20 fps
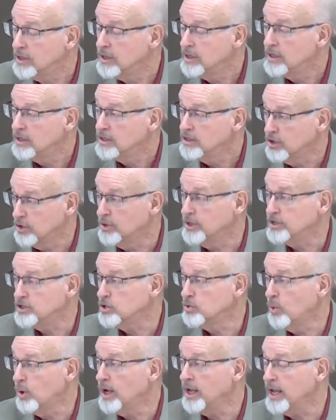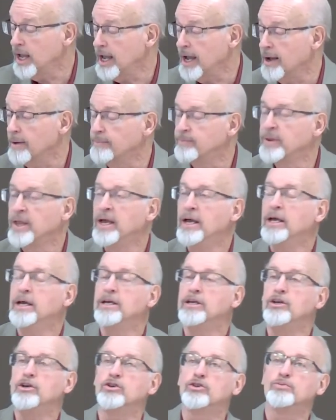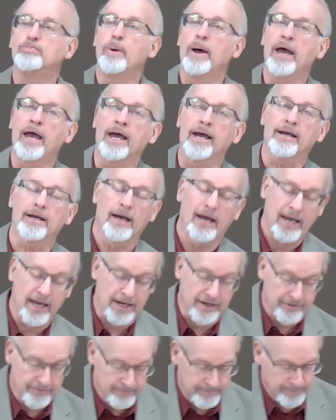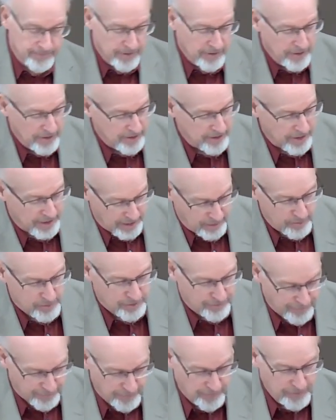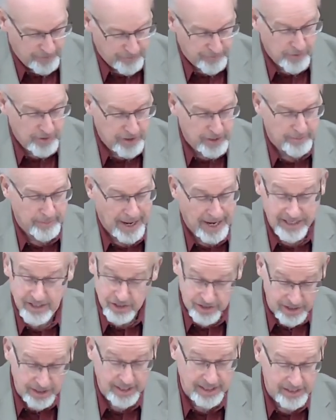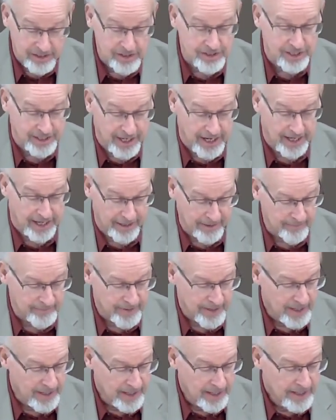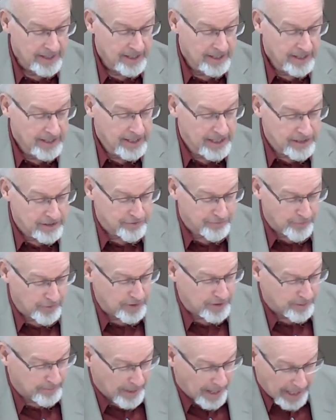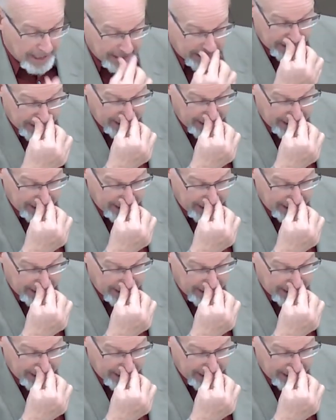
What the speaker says: There is a way out. Years back, I had a friend of mine, still is today. He was a friend of mine, and he